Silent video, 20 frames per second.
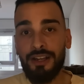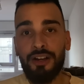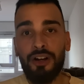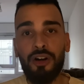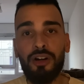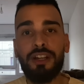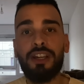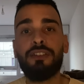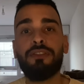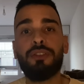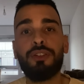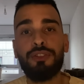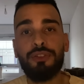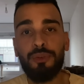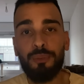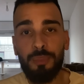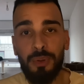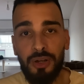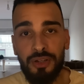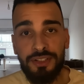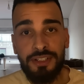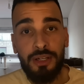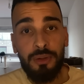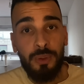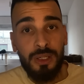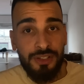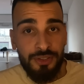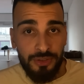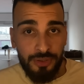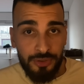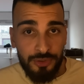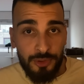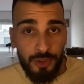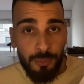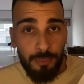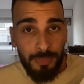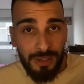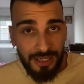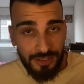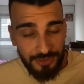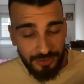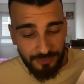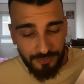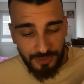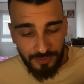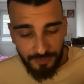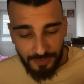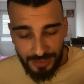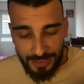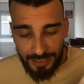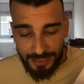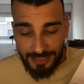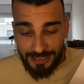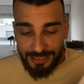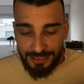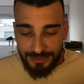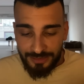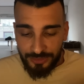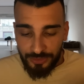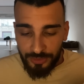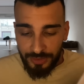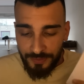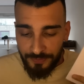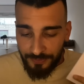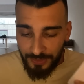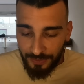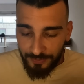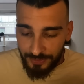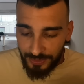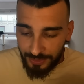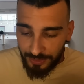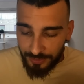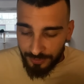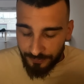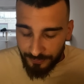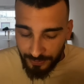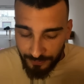Okay, for 2 points, I will show you a part of the flag. Let's go in 5 seconds.